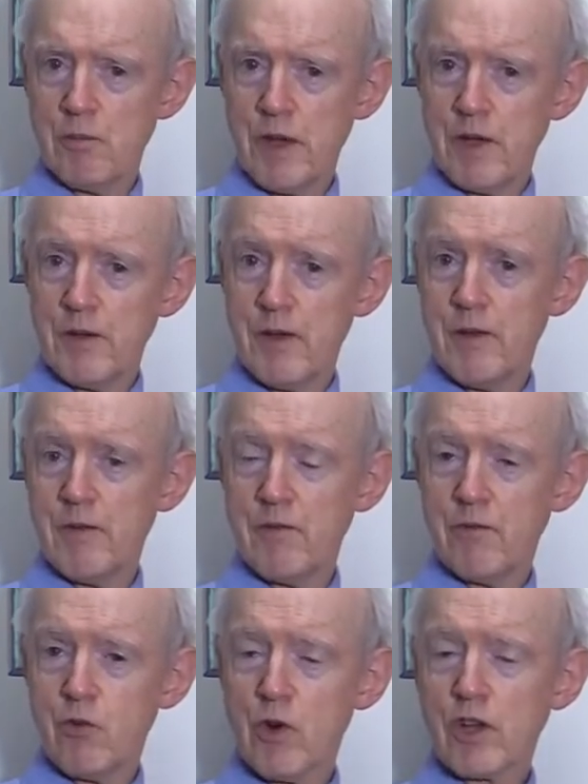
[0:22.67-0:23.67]
But
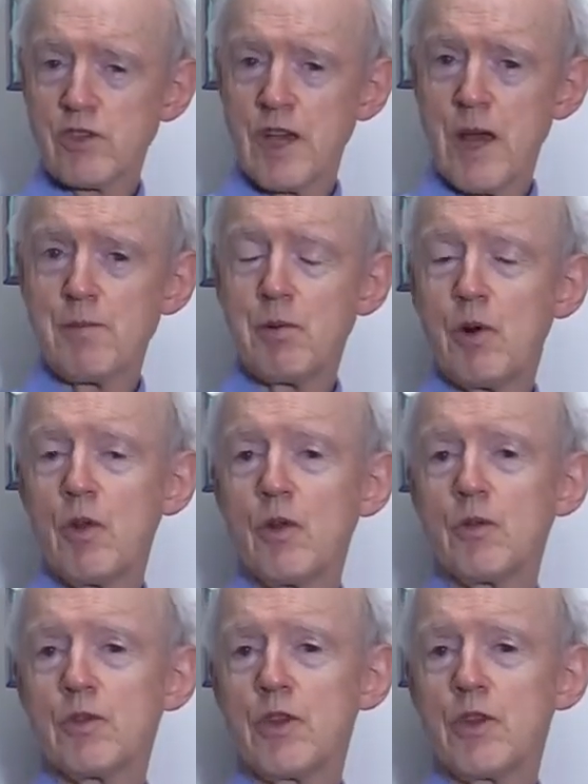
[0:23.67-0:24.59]
for example,